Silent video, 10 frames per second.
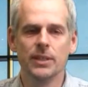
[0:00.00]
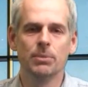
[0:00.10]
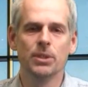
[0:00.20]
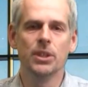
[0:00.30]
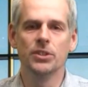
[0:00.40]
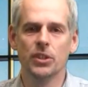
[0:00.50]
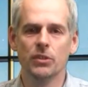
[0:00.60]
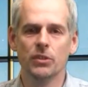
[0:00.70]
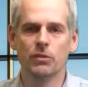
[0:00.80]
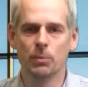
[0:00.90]
but also
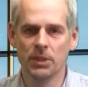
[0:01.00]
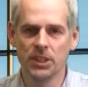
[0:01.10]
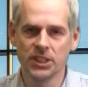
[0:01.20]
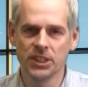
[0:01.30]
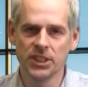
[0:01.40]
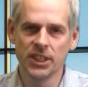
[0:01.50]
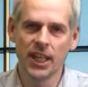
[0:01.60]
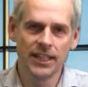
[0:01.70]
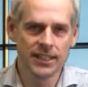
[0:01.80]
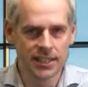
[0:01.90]
from the
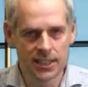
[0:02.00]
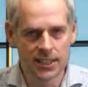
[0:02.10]
little side